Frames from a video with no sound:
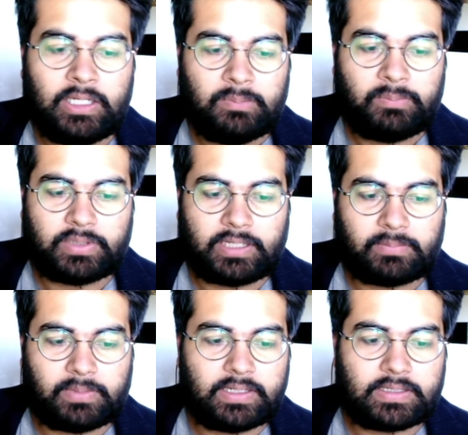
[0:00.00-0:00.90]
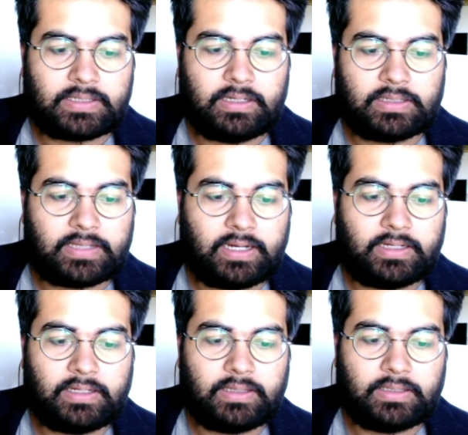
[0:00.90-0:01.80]
put that money aside
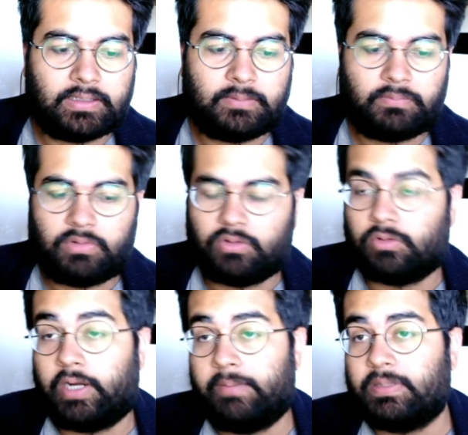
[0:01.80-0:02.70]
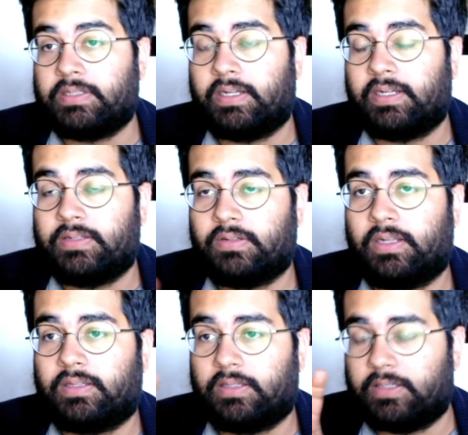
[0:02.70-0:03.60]
in the core MSCI, so
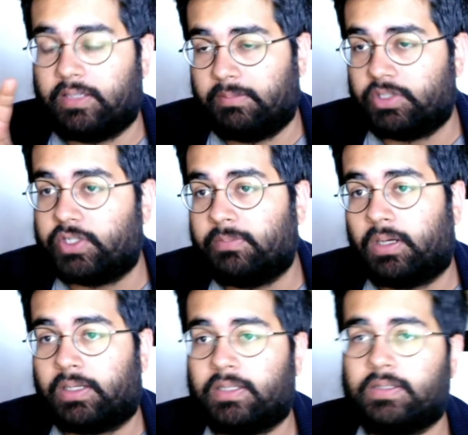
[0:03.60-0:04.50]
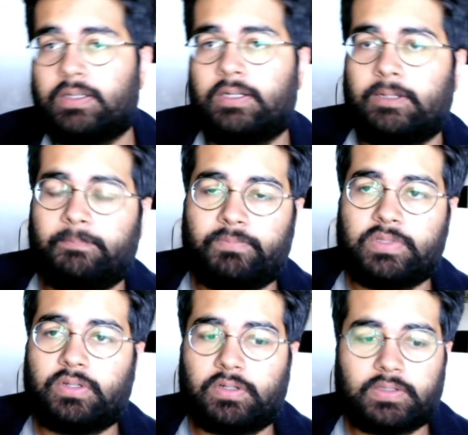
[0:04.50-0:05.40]
like the emerging market
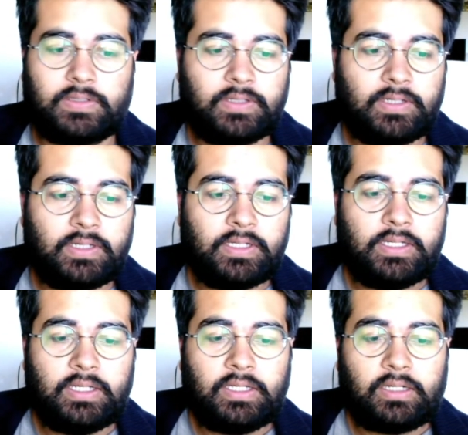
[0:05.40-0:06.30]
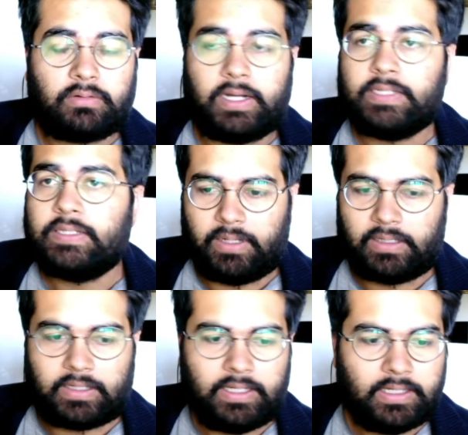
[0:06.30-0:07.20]
stocks, right?
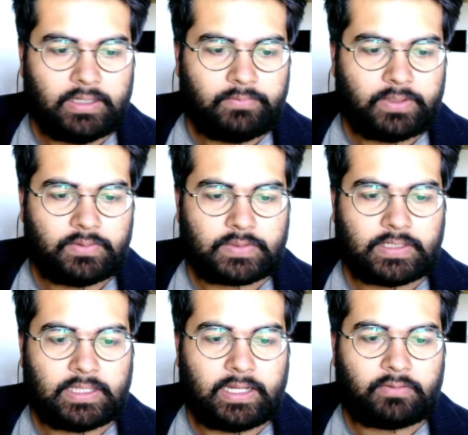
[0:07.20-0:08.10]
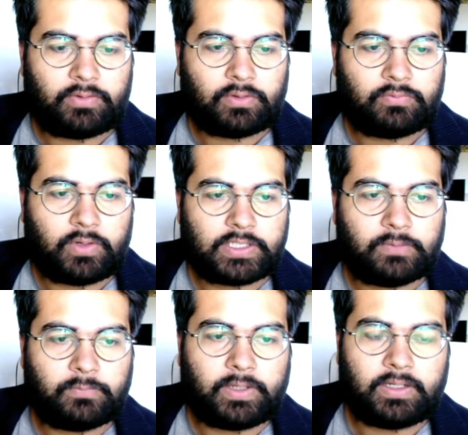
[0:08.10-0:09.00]
And here when you see like
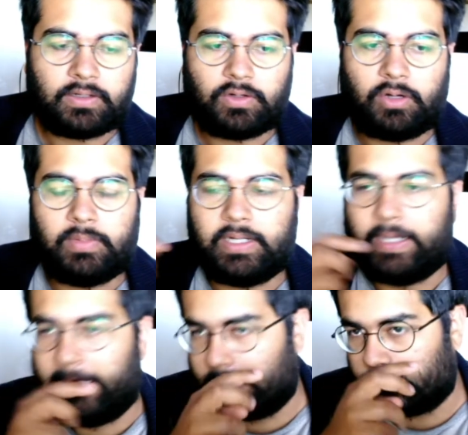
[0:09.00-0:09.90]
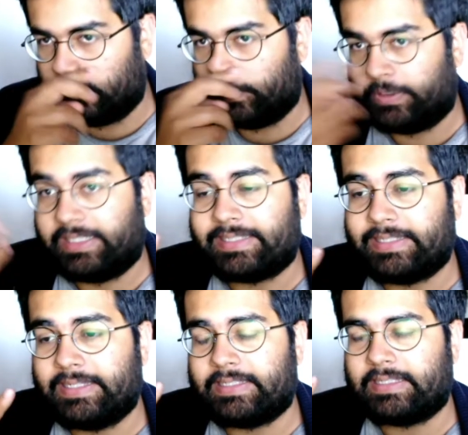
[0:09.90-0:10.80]
41,82, this
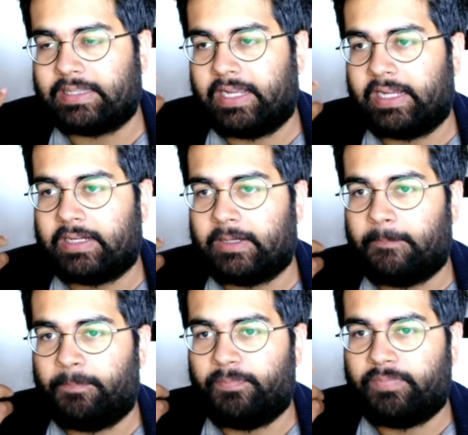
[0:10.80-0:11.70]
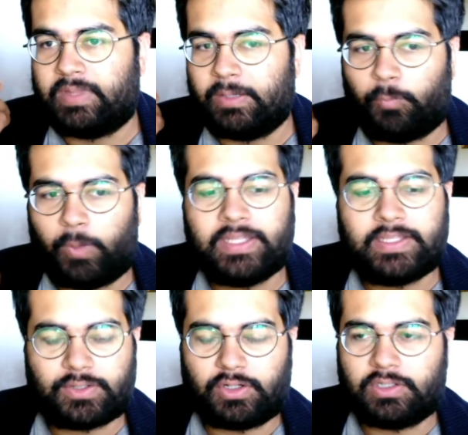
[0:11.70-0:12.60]
is like the one
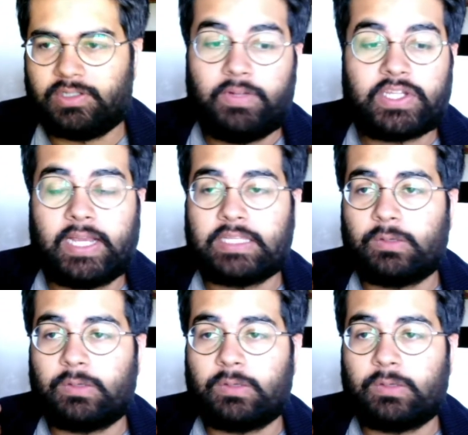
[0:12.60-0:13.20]
stock which has